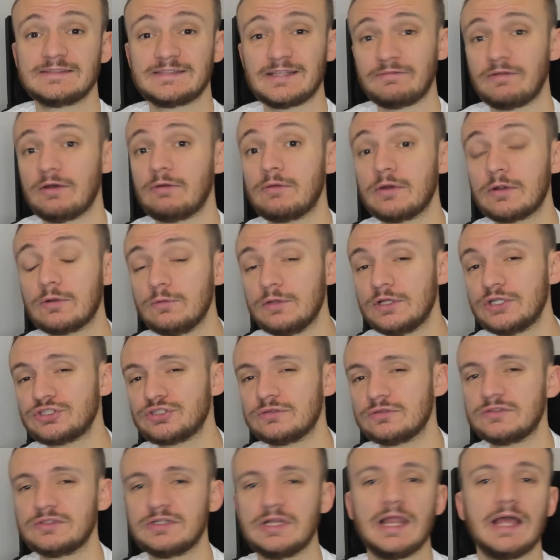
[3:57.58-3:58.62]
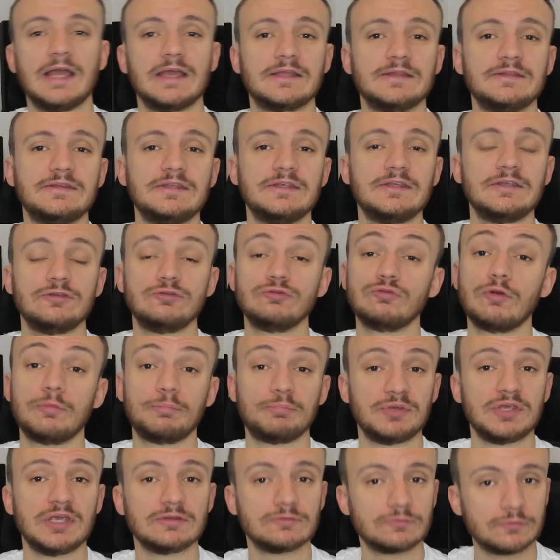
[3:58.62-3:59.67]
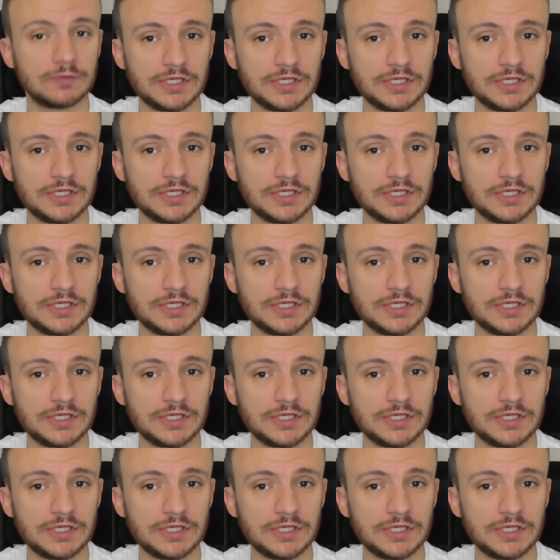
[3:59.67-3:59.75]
Several regulations like the European